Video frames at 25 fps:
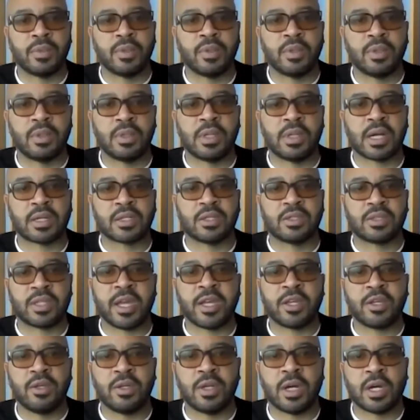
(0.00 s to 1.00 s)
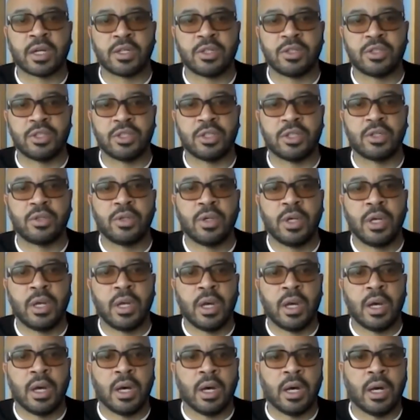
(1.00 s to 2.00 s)
Thank you, Dr. Jill.
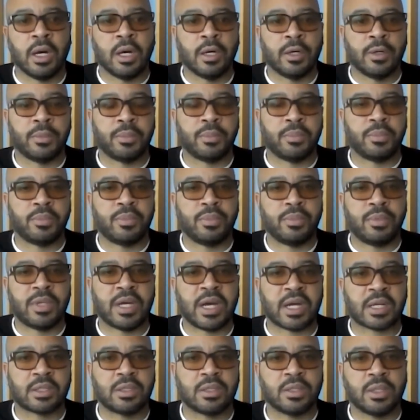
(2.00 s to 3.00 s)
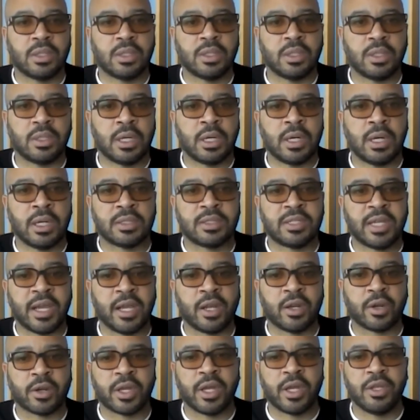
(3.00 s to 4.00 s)
Dr.
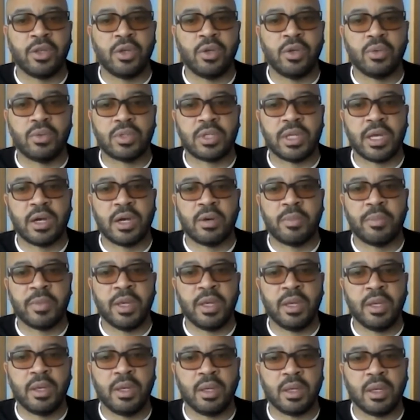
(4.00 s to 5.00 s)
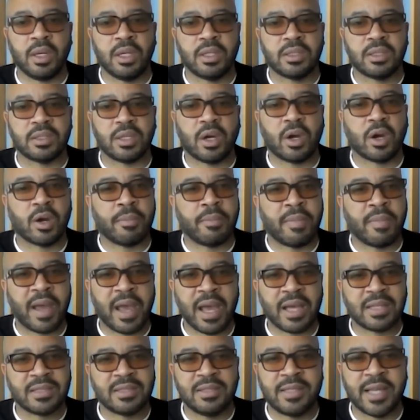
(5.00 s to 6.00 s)
Taylor, can you tell me, are
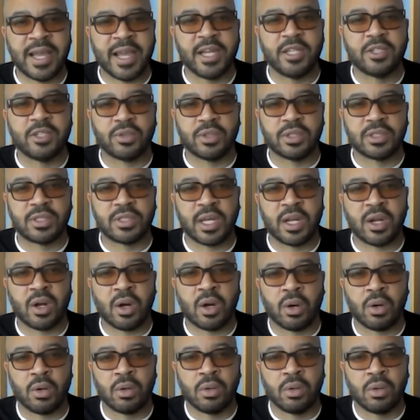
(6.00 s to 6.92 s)
masks dangerous at all?